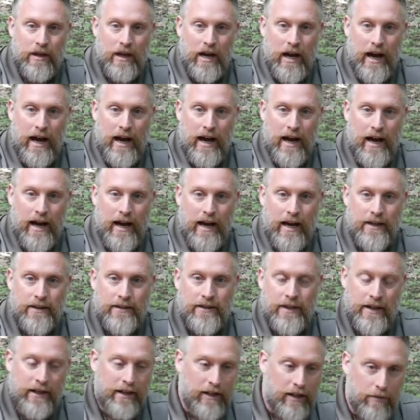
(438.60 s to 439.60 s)
and
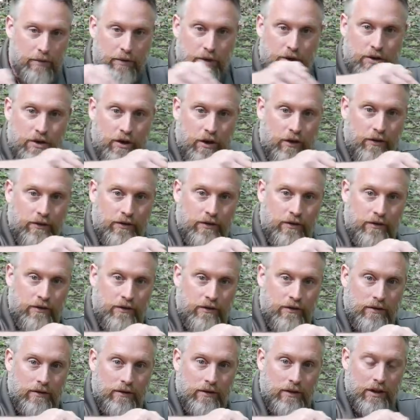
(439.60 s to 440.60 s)
then they're going to assault.
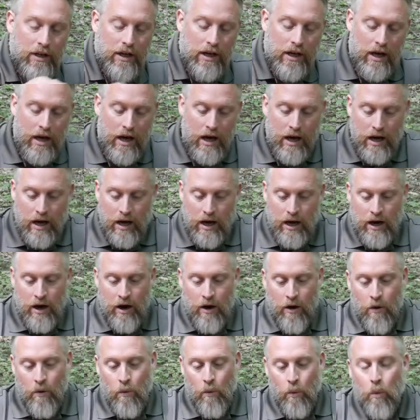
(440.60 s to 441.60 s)

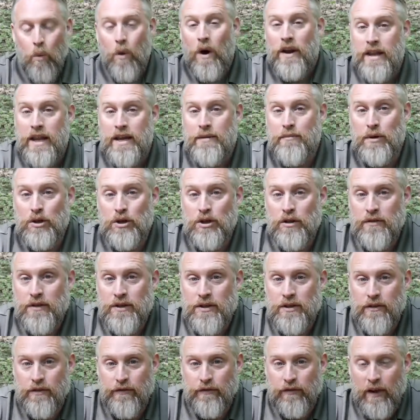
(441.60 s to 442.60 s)
When they maneuver
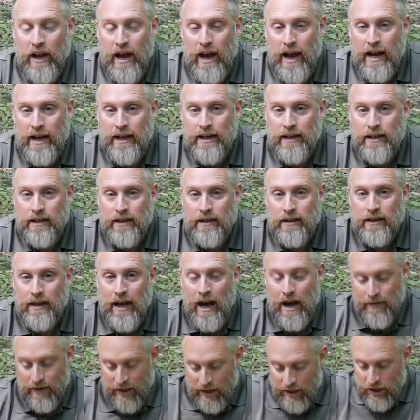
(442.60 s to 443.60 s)
to the flank,
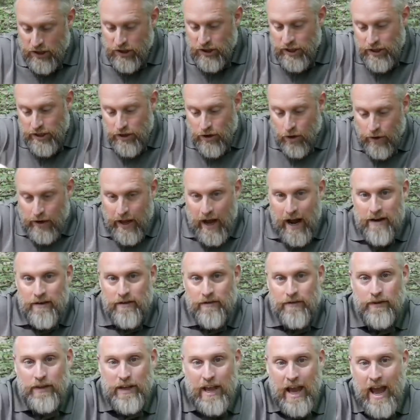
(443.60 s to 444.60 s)
having initially got out
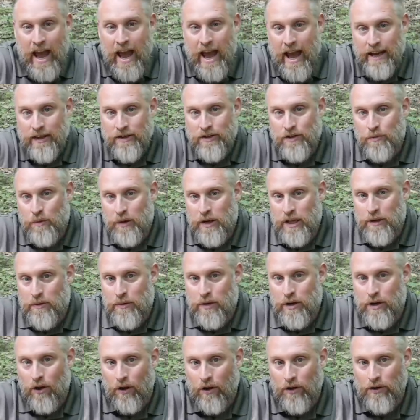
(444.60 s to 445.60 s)
of the X where they
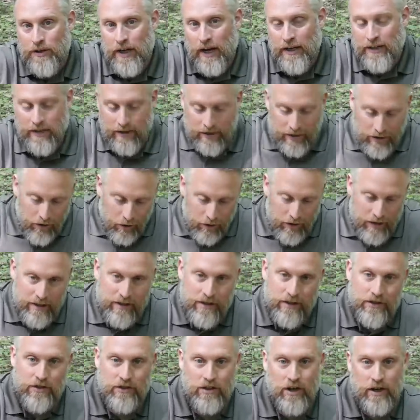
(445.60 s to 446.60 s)
were contacted and got into
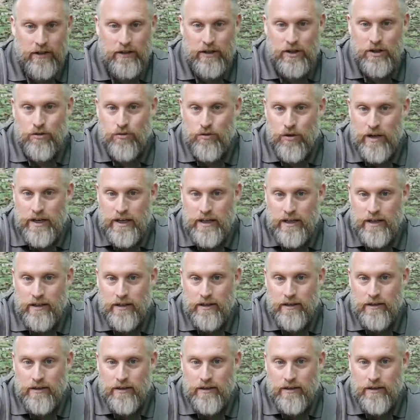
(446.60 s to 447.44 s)
this kind of creek,